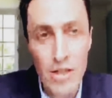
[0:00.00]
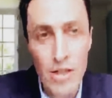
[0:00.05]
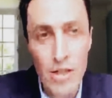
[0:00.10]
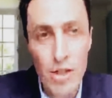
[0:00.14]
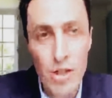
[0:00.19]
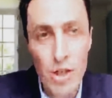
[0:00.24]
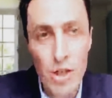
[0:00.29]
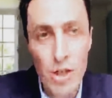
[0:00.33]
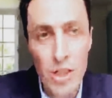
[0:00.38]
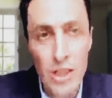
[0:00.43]

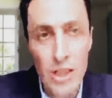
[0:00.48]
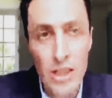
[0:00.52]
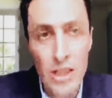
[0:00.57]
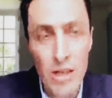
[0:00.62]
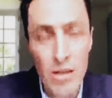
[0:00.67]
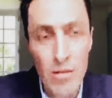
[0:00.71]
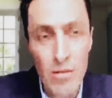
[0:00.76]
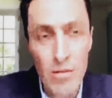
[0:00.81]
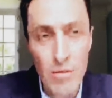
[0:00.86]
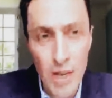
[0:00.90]
shutting
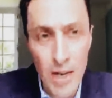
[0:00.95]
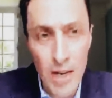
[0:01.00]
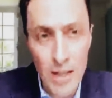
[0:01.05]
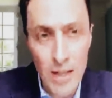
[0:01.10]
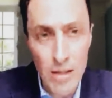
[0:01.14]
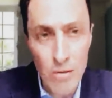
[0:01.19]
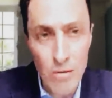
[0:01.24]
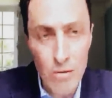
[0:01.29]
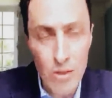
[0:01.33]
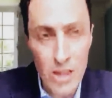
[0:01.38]
down
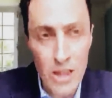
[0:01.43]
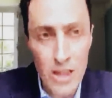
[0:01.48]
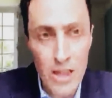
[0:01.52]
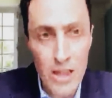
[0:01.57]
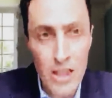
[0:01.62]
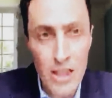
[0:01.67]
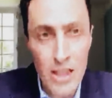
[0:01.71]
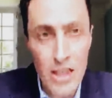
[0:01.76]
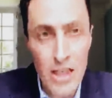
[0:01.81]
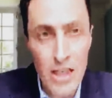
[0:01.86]

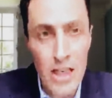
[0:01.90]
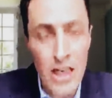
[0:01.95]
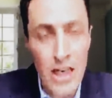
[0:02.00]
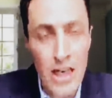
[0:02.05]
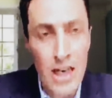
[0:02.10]
factories,